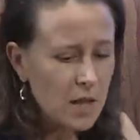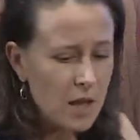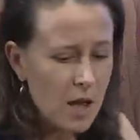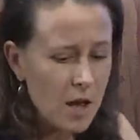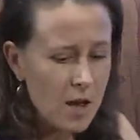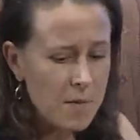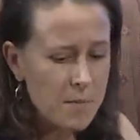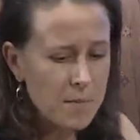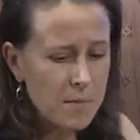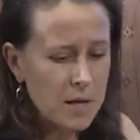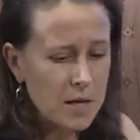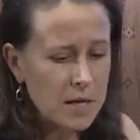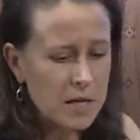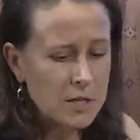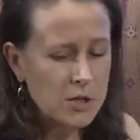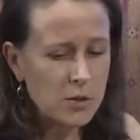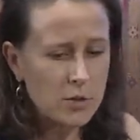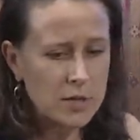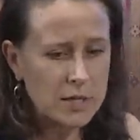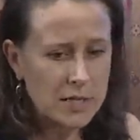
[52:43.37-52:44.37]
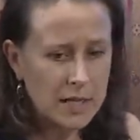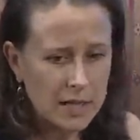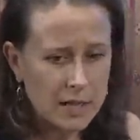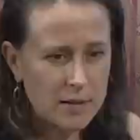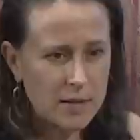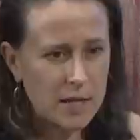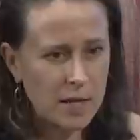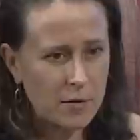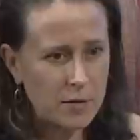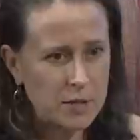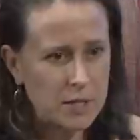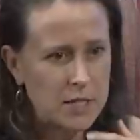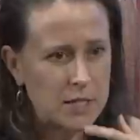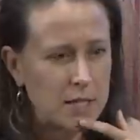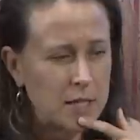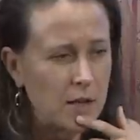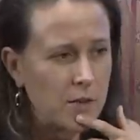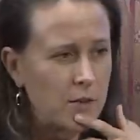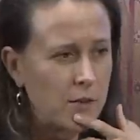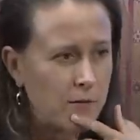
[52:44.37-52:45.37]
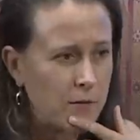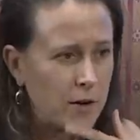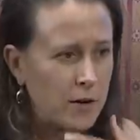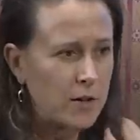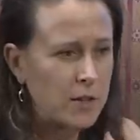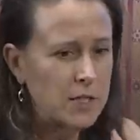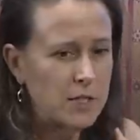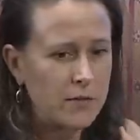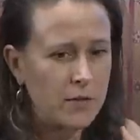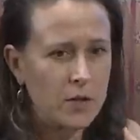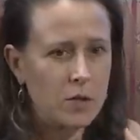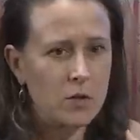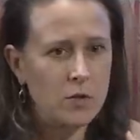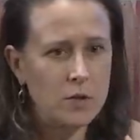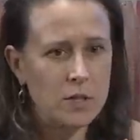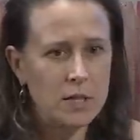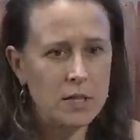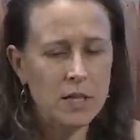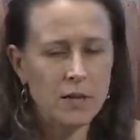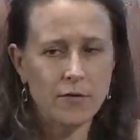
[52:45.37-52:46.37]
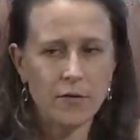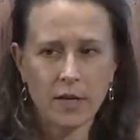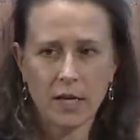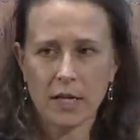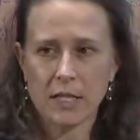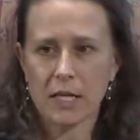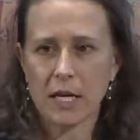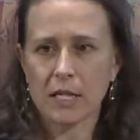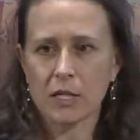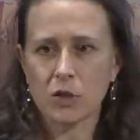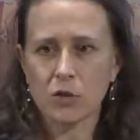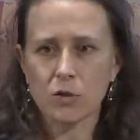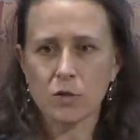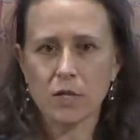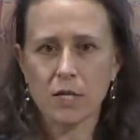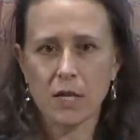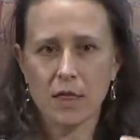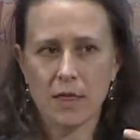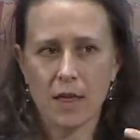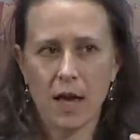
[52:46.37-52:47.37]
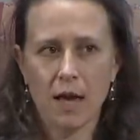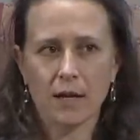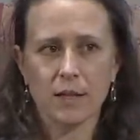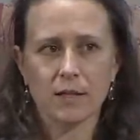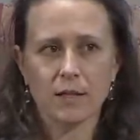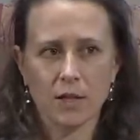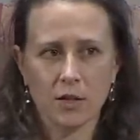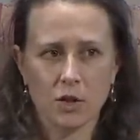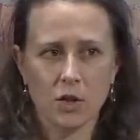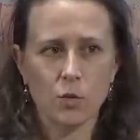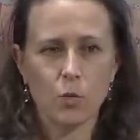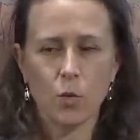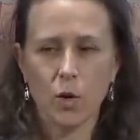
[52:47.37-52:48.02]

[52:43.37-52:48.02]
Um, so the second thing I was going to say on the variance of unknown significance, I do see that as actually